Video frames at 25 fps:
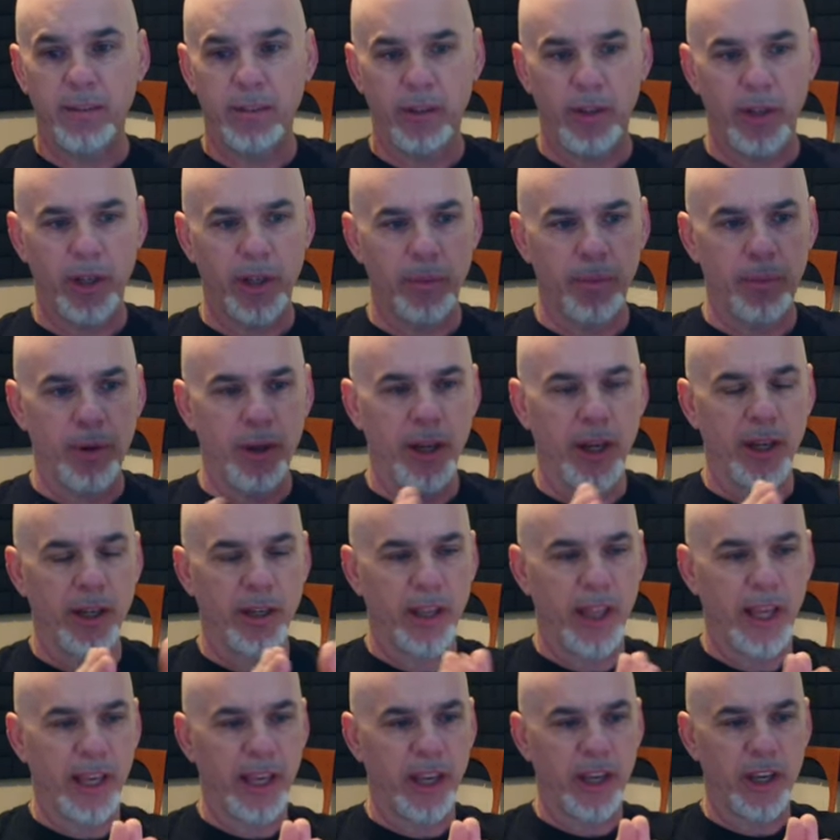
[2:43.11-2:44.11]
You can put a
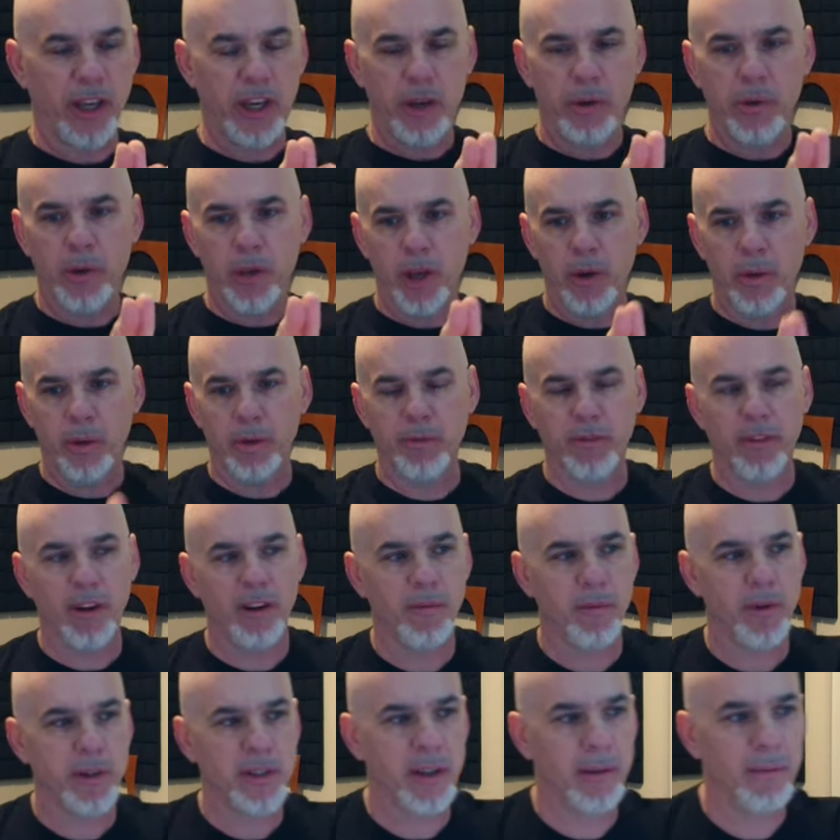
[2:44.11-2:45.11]
like a QQ in front of
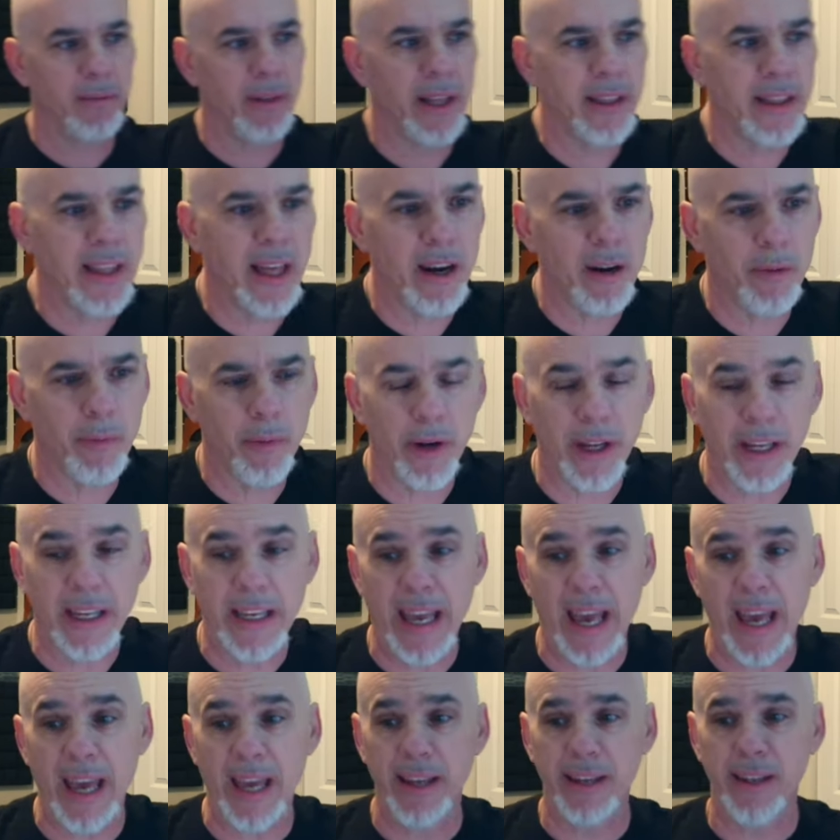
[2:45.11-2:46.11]
them or something like that, or put a
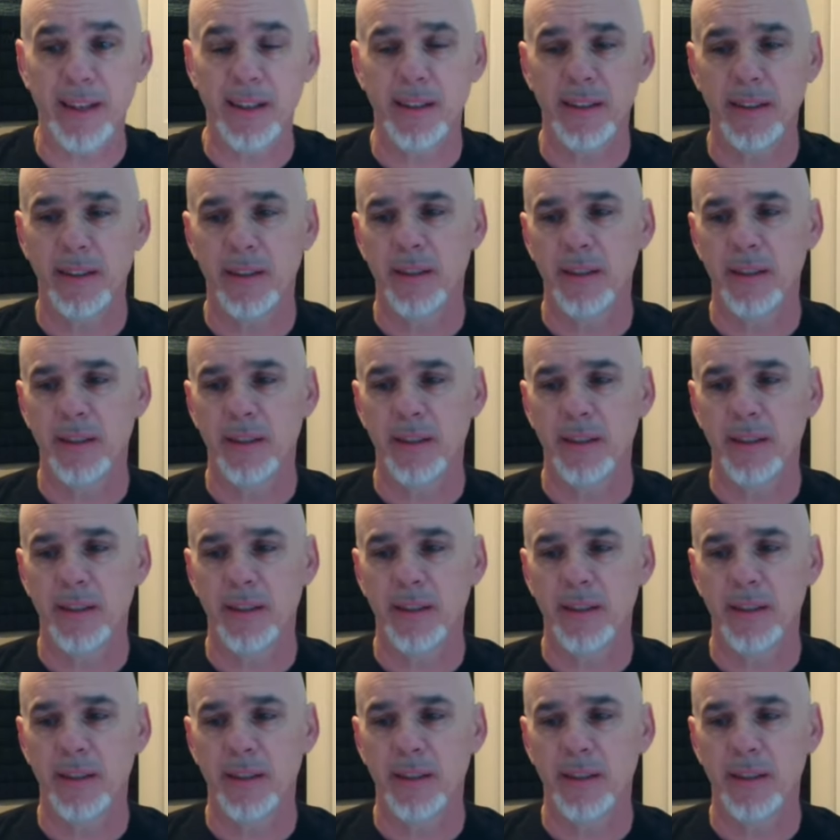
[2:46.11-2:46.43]
Ken